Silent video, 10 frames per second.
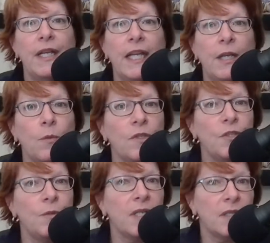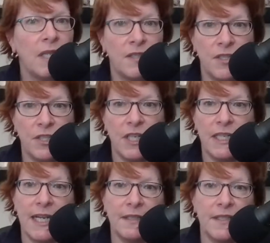It will do a cluster
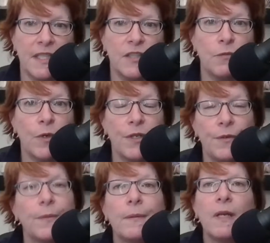analysis for you,